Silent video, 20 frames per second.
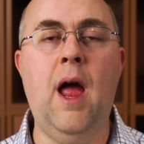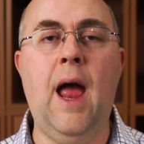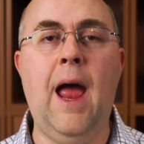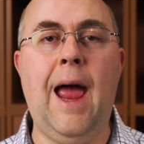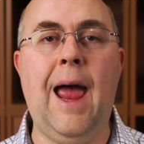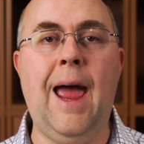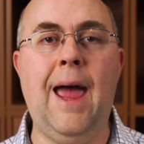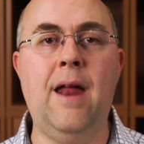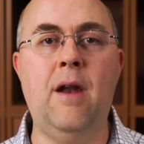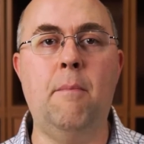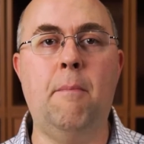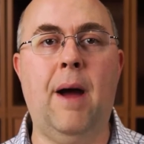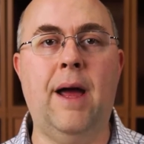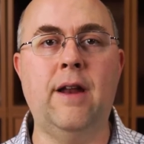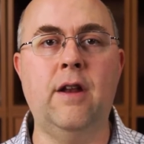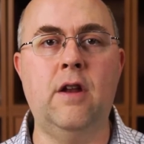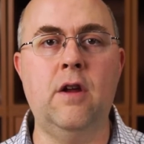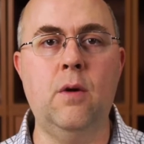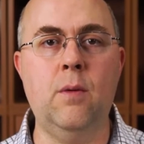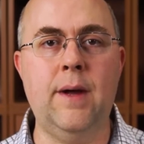And by
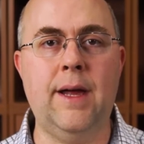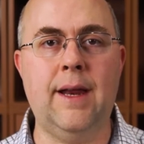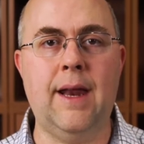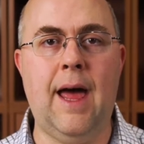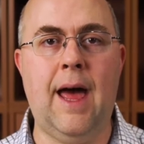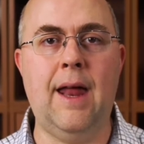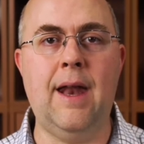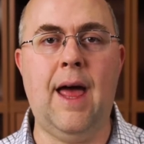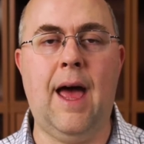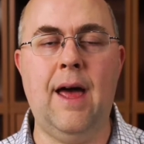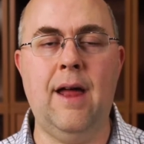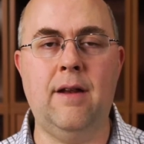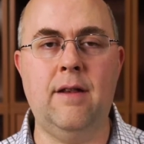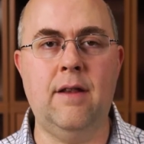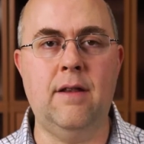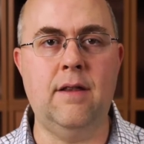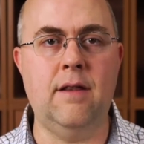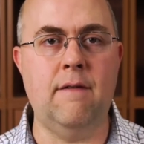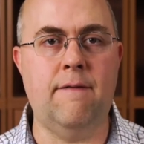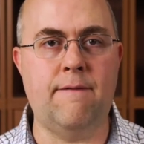doing that at
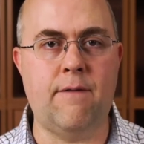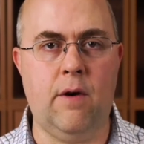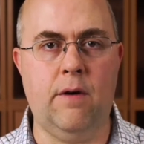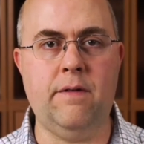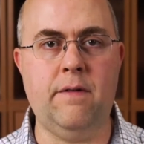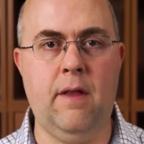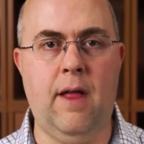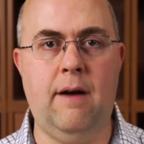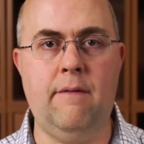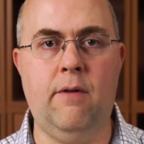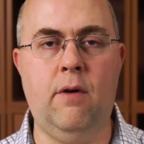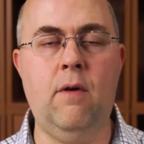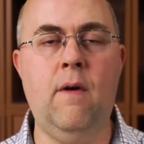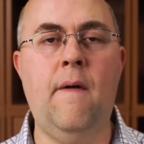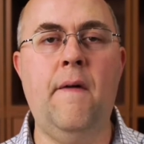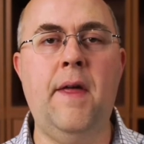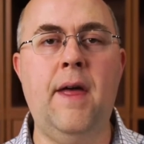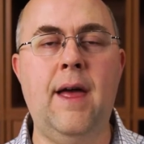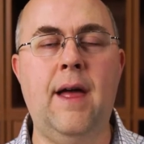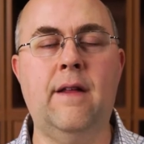the first level,
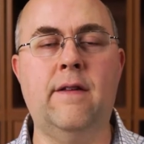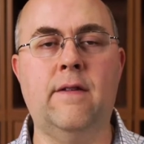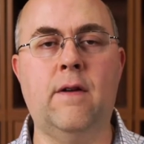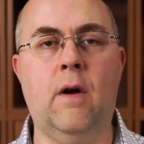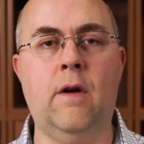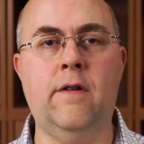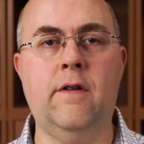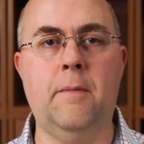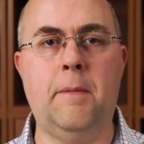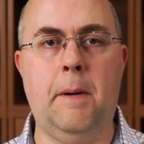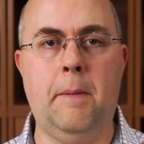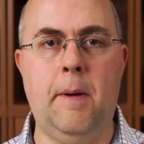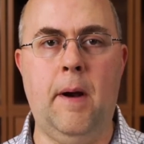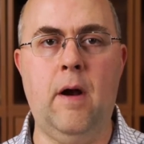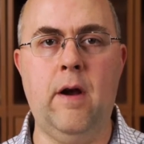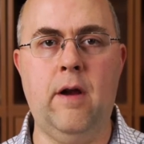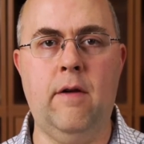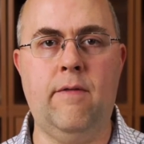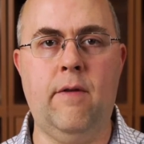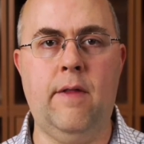it starts to prepare
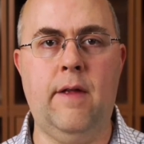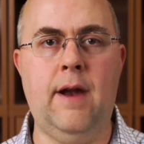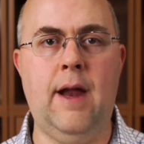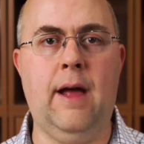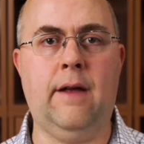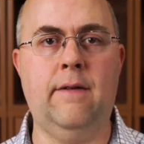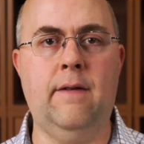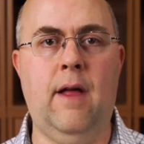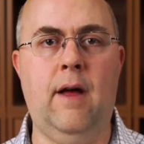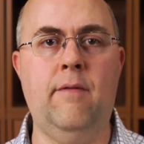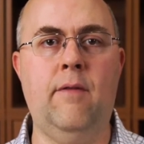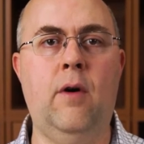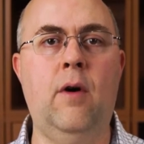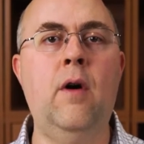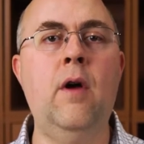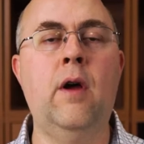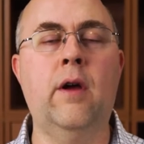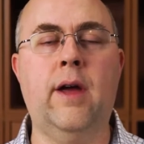you for the next level.